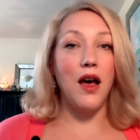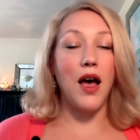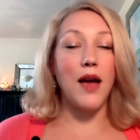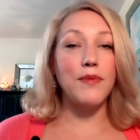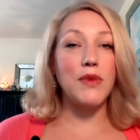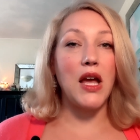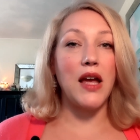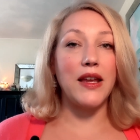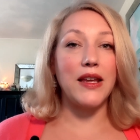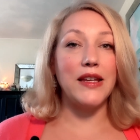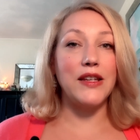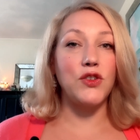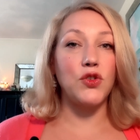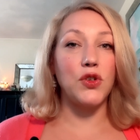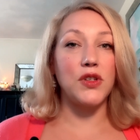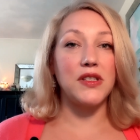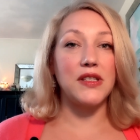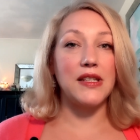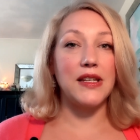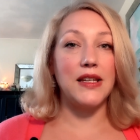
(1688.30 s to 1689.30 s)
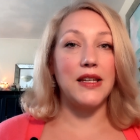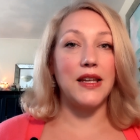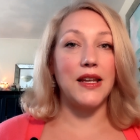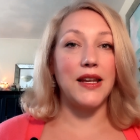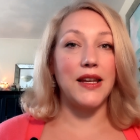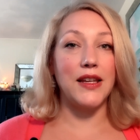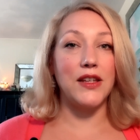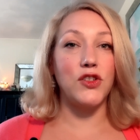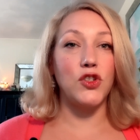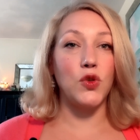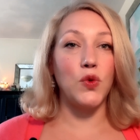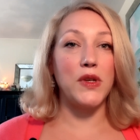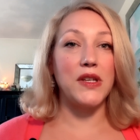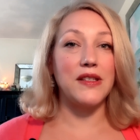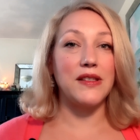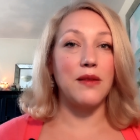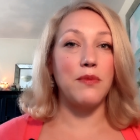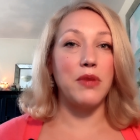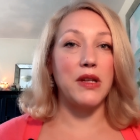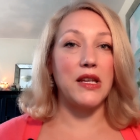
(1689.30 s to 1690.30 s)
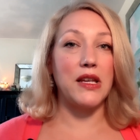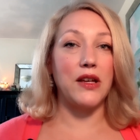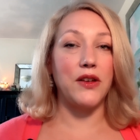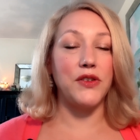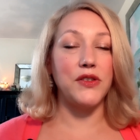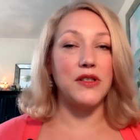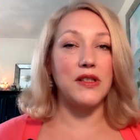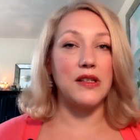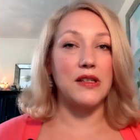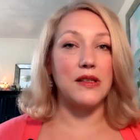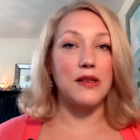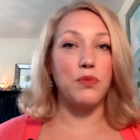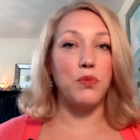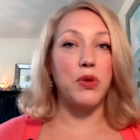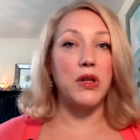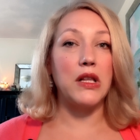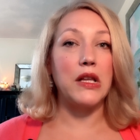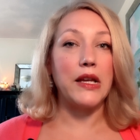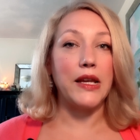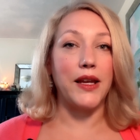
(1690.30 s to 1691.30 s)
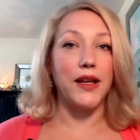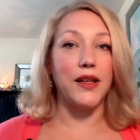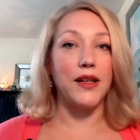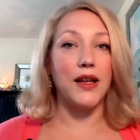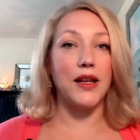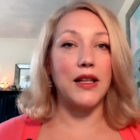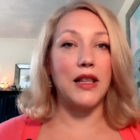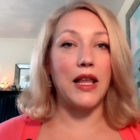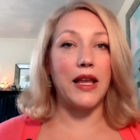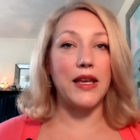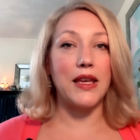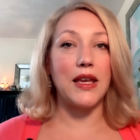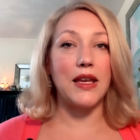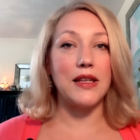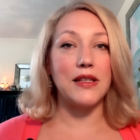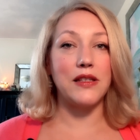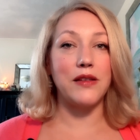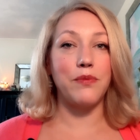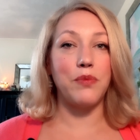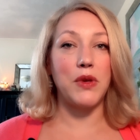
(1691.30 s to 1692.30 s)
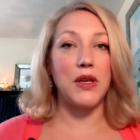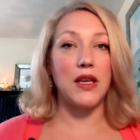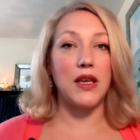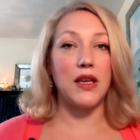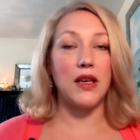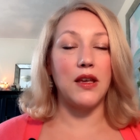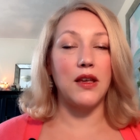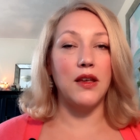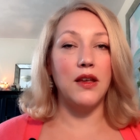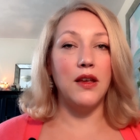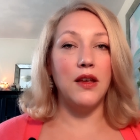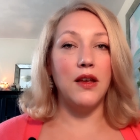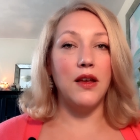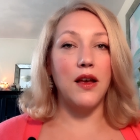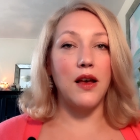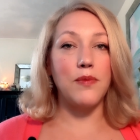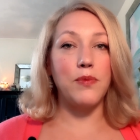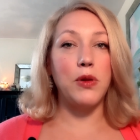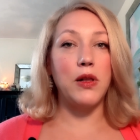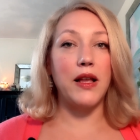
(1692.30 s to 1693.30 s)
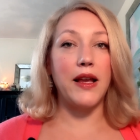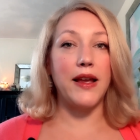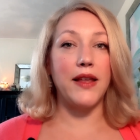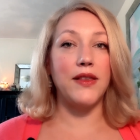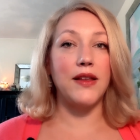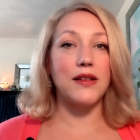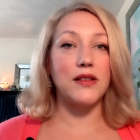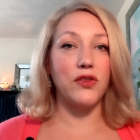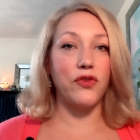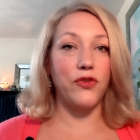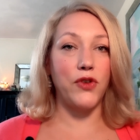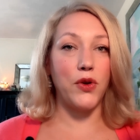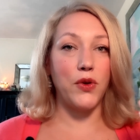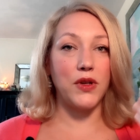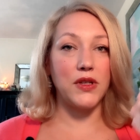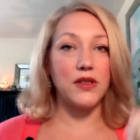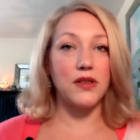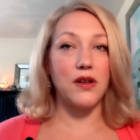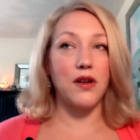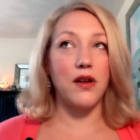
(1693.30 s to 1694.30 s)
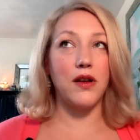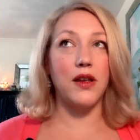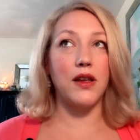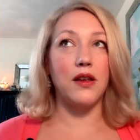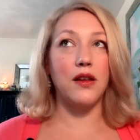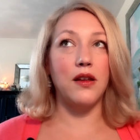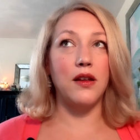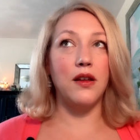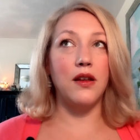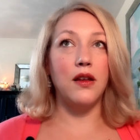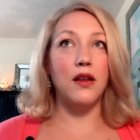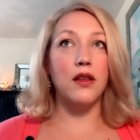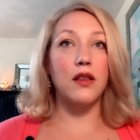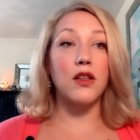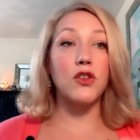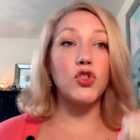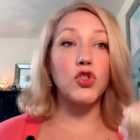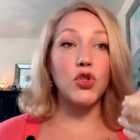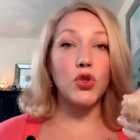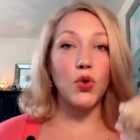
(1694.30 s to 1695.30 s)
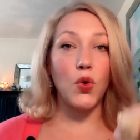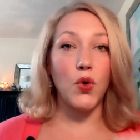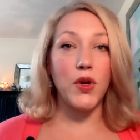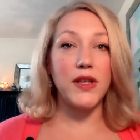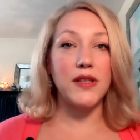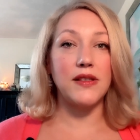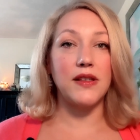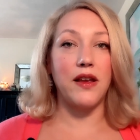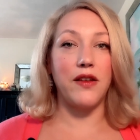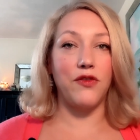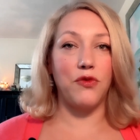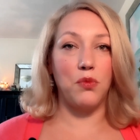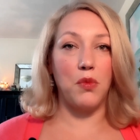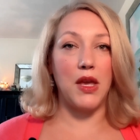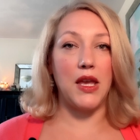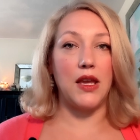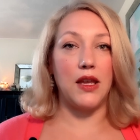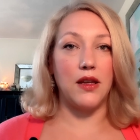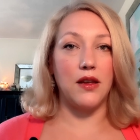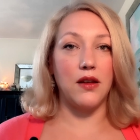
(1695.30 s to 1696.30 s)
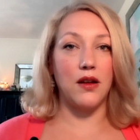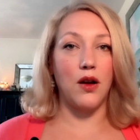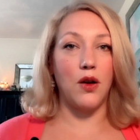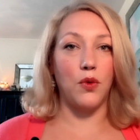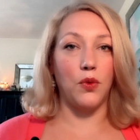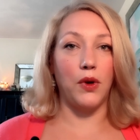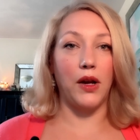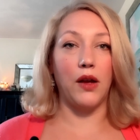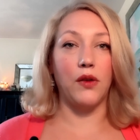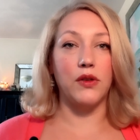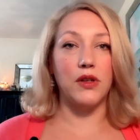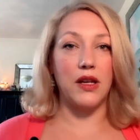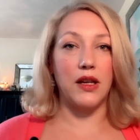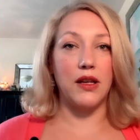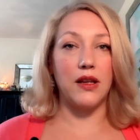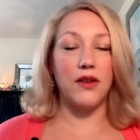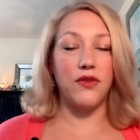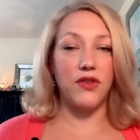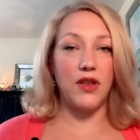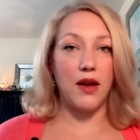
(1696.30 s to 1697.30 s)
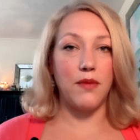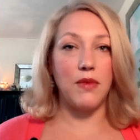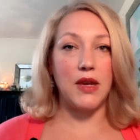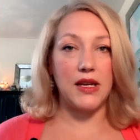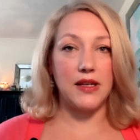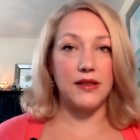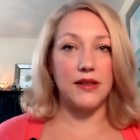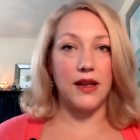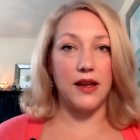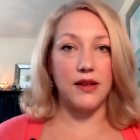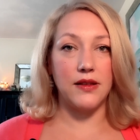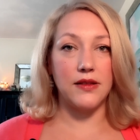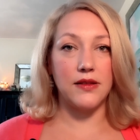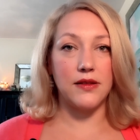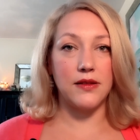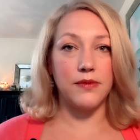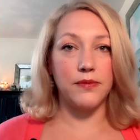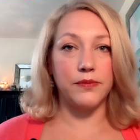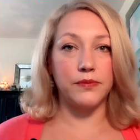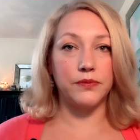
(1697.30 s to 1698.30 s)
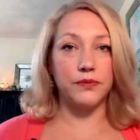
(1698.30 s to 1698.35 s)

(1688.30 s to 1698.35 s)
I'm not interested in doing somebody else's plan. I'd like it to be a plan that's focused on the choice I've made around it, if that makes sense.